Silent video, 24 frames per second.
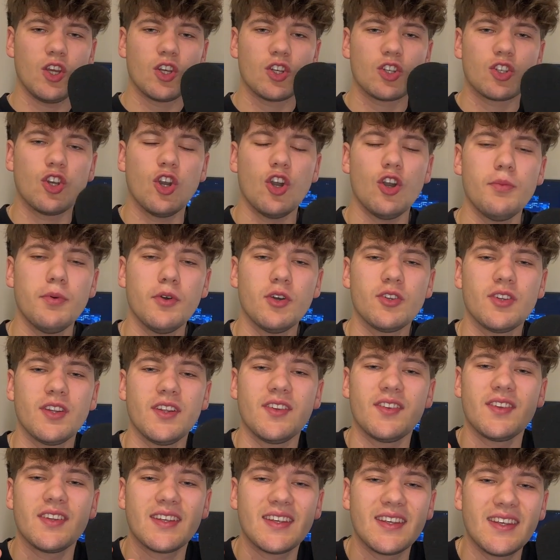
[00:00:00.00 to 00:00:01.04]
Cobalt
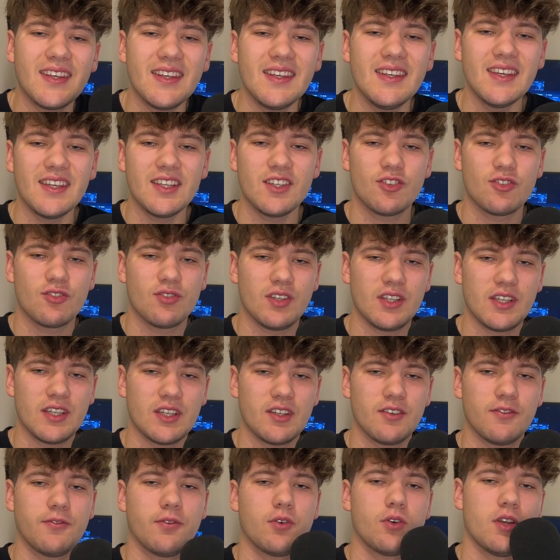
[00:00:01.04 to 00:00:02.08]
is a key
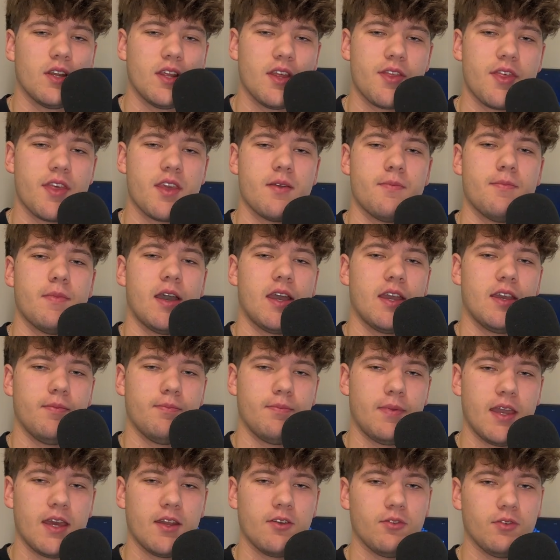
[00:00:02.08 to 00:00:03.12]
ingredient for lithium-ion
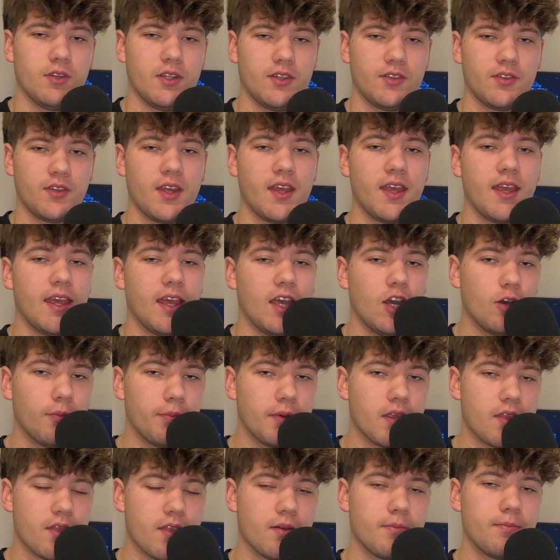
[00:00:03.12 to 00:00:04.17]
batteries,
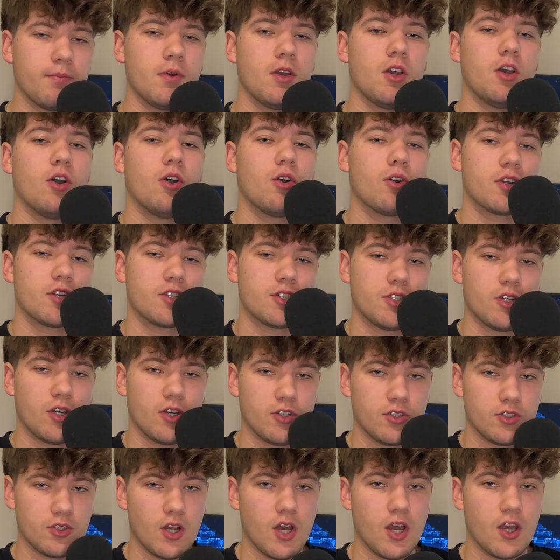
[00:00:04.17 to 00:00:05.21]
helping them hold a
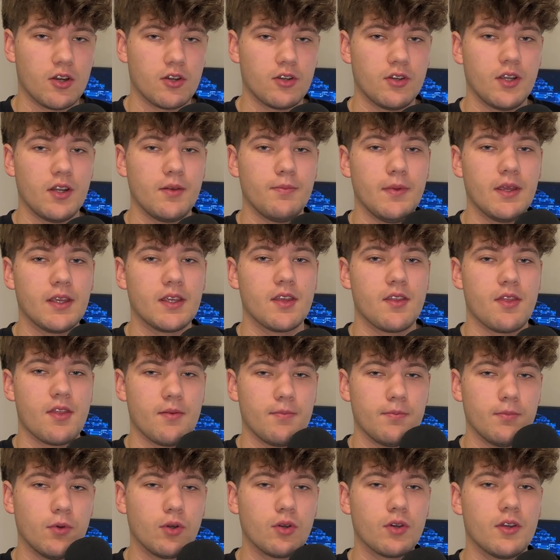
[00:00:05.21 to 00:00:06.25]
charge longer and making them
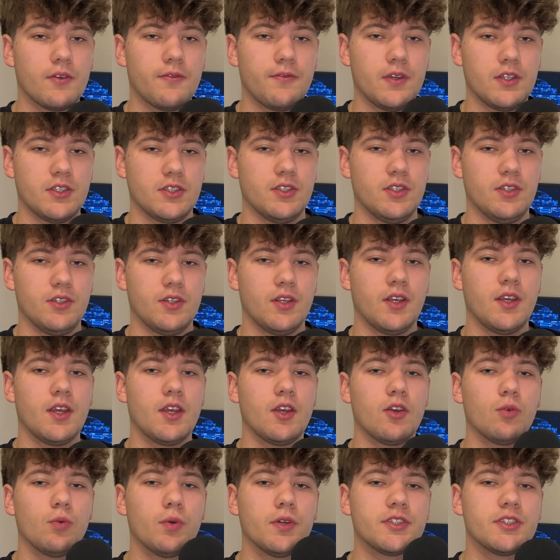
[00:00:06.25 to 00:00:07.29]
more efficient,
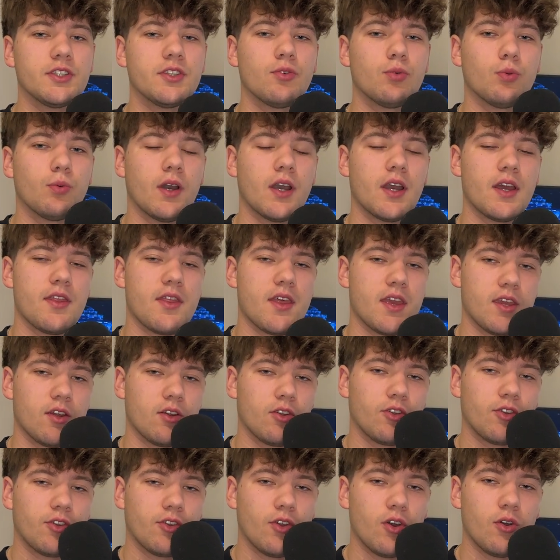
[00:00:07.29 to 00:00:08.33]
which is why they are
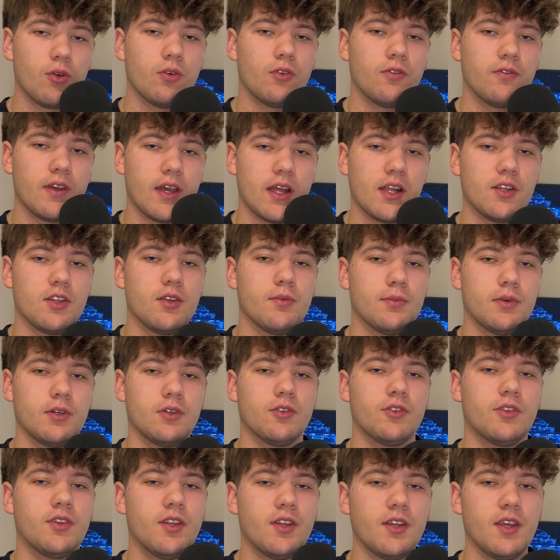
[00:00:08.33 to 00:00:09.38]
so valuable
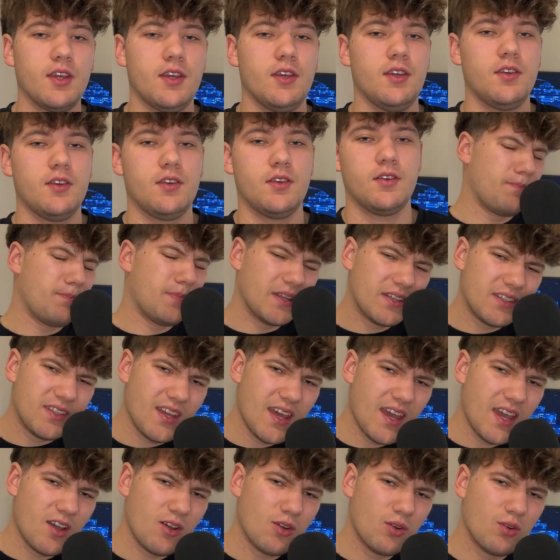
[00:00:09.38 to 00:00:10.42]
today. But
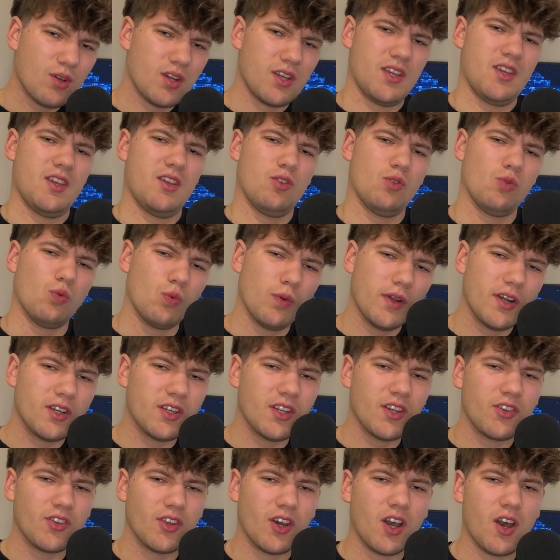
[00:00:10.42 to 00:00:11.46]
now, where
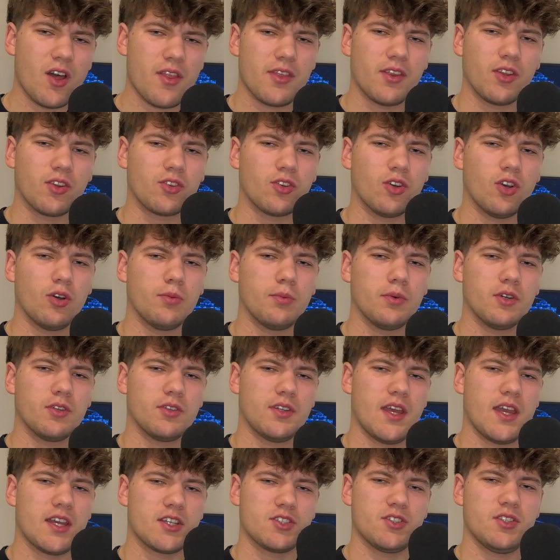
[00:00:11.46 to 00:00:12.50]
does all this cobalt
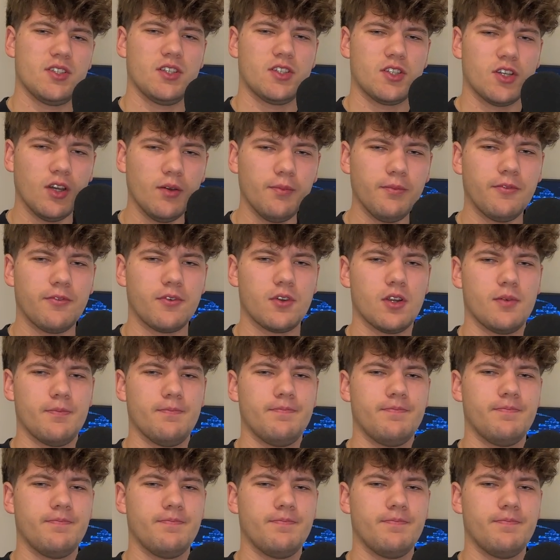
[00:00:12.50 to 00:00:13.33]
actually come from?